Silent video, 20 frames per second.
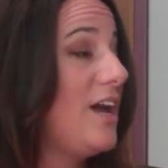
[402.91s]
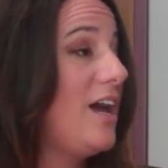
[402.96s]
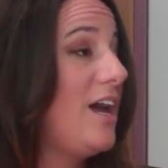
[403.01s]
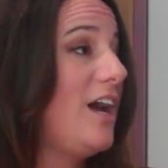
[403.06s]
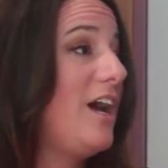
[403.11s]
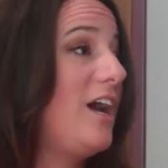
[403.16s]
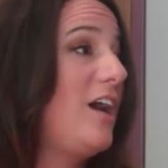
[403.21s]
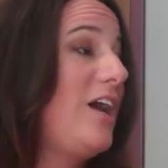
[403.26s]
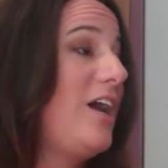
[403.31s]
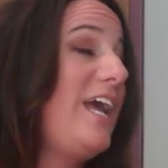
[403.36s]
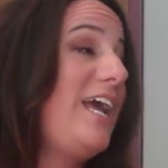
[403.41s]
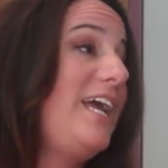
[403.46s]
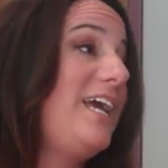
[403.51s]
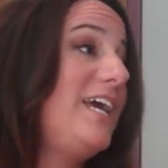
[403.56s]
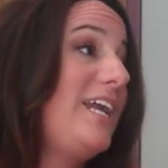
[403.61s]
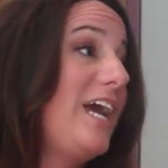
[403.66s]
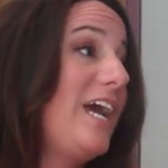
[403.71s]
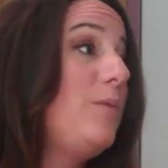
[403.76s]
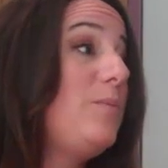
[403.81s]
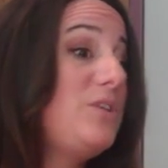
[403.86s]

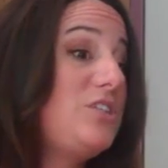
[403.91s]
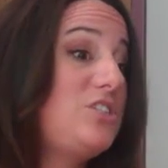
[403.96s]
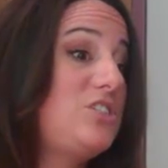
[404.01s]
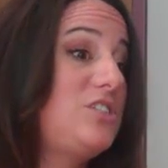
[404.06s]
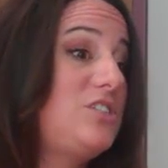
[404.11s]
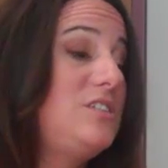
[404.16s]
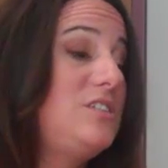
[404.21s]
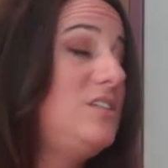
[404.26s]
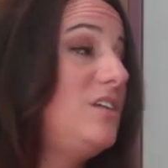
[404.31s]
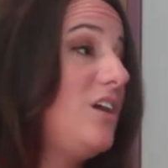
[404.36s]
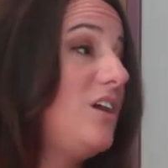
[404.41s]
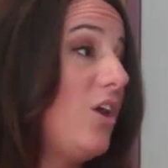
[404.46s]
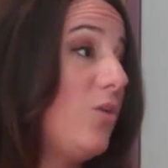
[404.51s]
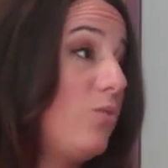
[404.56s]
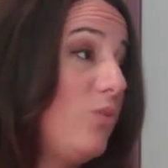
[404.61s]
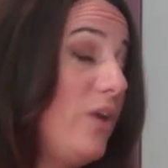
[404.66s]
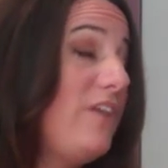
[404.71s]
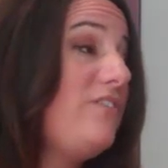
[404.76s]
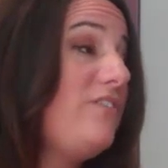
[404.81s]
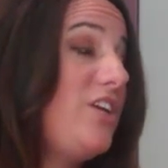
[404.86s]
and how much
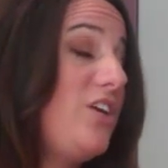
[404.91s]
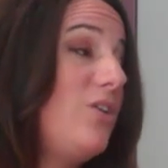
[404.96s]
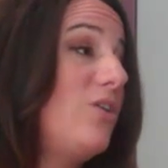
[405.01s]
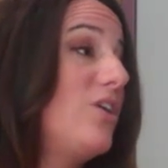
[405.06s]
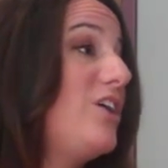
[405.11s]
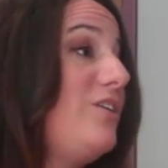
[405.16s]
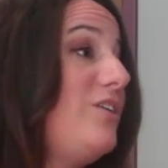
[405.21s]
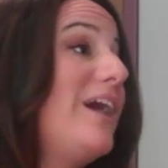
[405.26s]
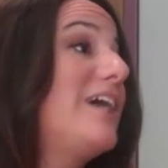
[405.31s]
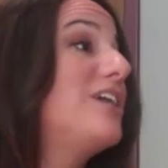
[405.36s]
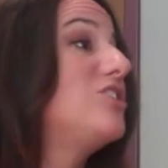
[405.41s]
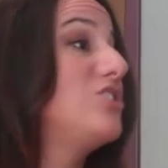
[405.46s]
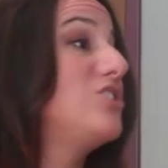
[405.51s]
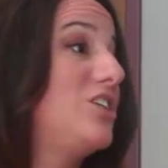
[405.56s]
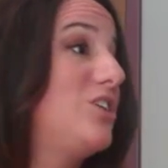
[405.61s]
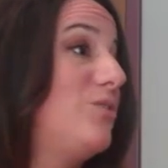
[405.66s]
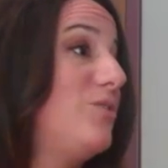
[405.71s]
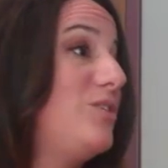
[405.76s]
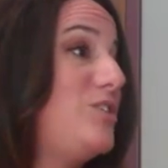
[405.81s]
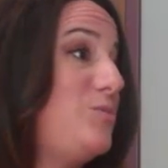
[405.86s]
revenue are you actually
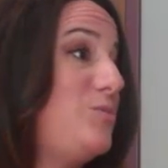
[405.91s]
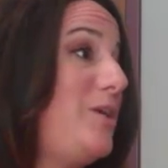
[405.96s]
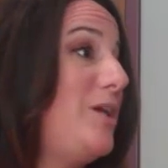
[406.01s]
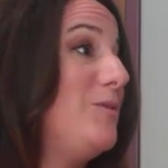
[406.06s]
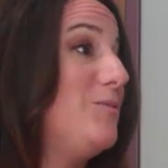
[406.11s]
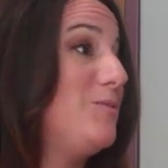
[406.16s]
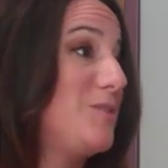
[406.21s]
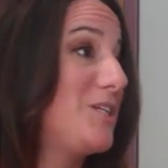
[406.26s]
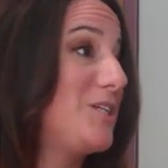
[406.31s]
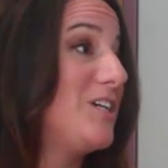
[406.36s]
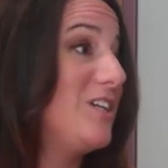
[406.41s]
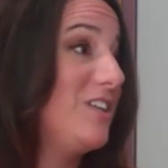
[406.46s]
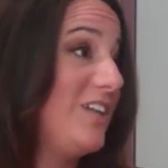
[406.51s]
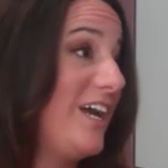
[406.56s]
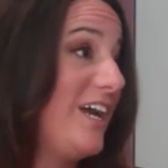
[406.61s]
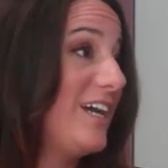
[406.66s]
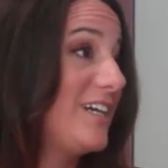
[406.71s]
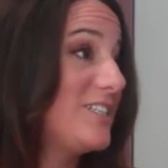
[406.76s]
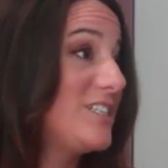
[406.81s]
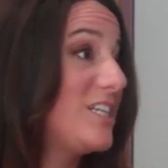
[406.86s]
going to be able to
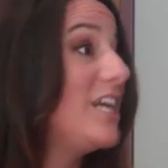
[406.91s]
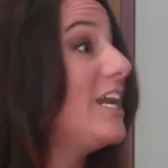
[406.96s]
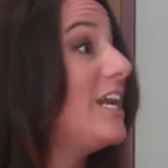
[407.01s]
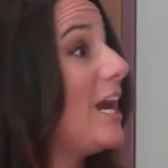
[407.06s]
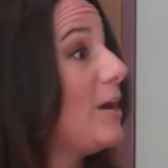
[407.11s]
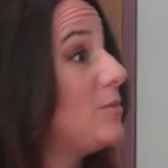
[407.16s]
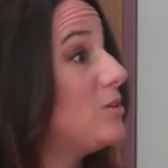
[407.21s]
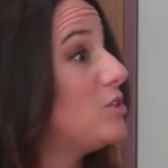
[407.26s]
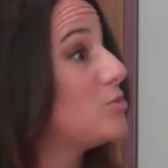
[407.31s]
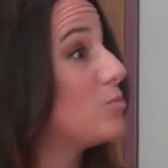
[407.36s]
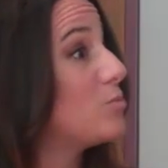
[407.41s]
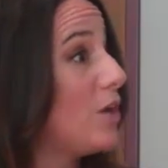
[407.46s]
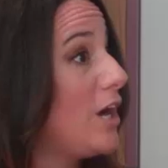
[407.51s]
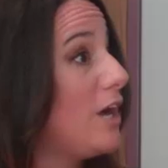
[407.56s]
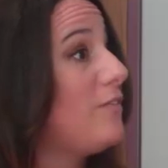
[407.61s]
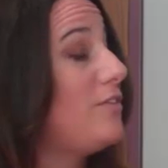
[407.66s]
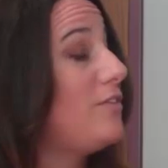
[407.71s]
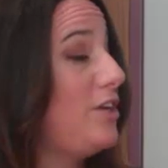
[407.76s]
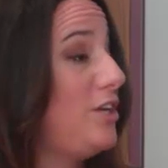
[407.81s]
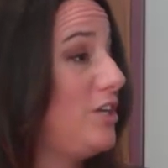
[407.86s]
collect, and how much
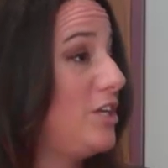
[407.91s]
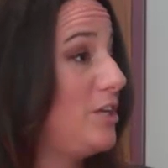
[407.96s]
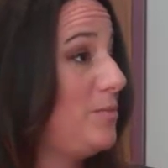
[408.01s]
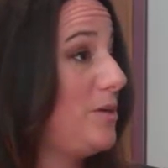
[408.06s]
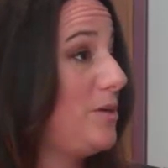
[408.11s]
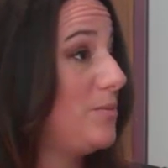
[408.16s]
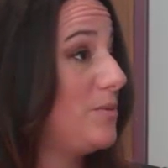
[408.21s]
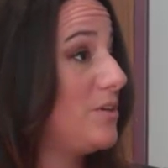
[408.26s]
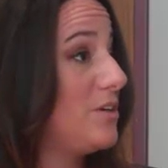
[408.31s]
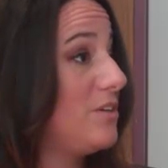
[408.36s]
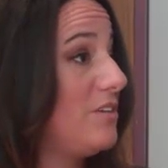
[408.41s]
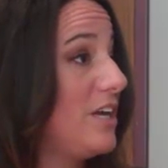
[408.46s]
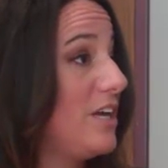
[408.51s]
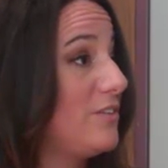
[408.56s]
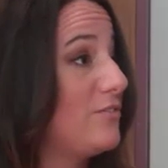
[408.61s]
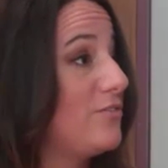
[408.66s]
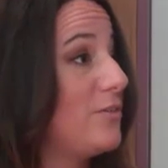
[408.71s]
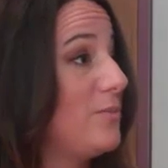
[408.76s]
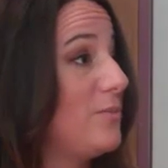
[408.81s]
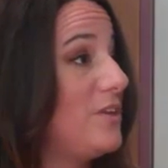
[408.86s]
profit are you going to be able to
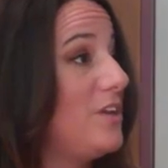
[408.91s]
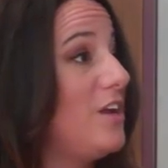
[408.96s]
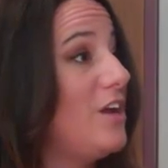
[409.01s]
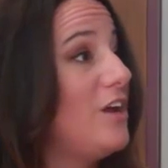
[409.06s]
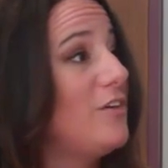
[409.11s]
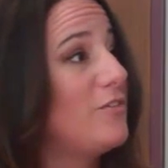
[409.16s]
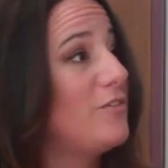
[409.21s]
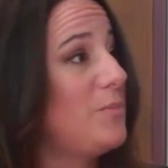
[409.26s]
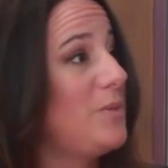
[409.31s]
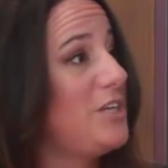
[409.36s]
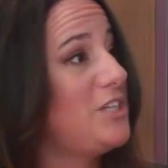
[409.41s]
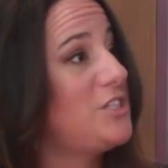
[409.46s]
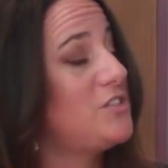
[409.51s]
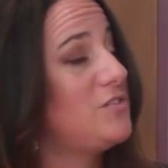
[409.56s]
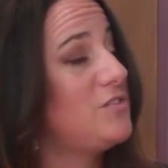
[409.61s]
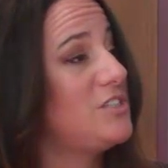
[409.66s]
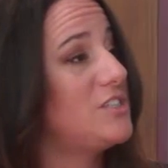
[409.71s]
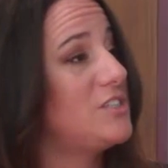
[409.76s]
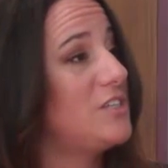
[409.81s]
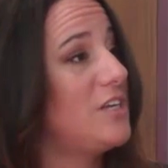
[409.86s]
collect from each of
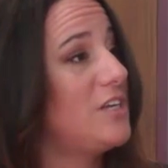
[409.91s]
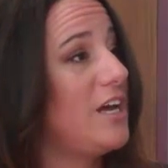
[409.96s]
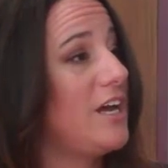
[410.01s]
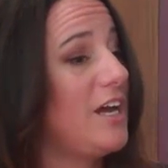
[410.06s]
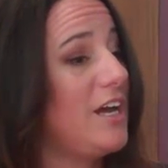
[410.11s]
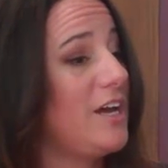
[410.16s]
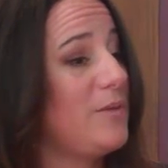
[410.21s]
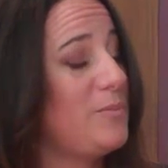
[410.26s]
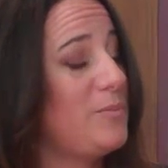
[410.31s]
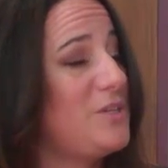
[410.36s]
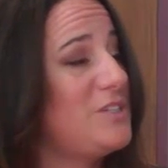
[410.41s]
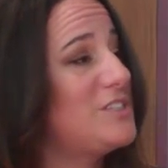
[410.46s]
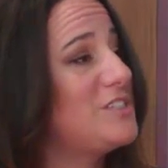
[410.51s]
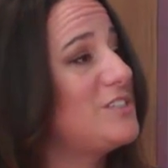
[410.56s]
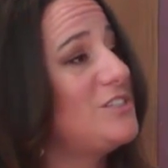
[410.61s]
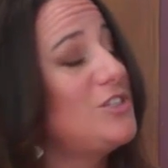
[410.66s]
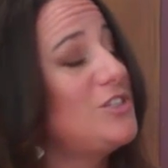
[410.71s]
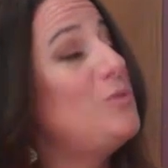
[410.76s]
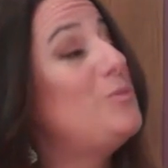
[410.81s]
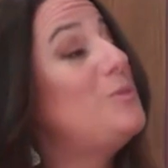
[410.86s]
these
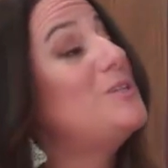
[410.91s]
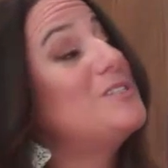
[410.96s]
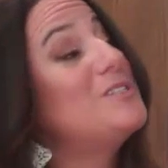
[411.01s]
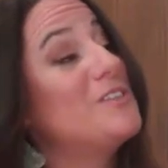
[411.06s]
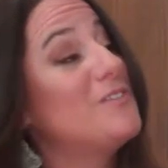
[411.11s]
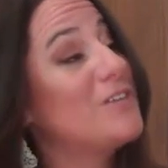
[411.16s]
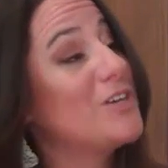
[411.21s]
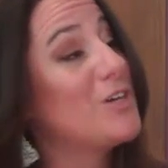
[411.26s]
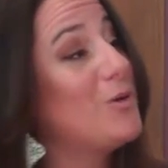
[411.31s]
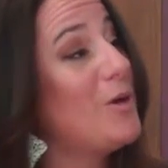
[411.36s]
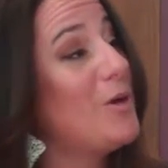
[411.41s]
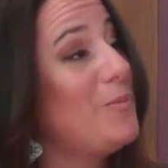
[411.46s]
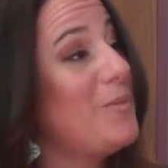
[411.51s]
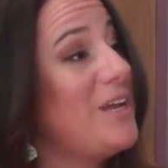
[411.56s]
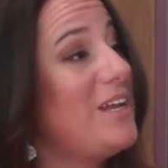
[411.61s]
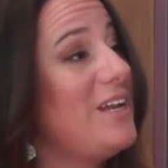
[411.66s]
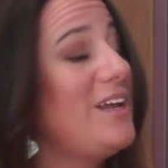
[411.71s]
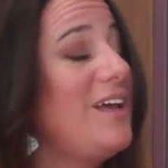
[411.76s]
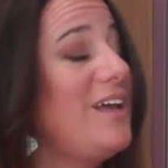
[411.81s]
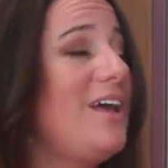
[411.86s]
new pieces of
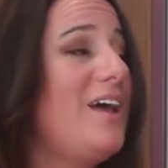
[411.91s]
equipment.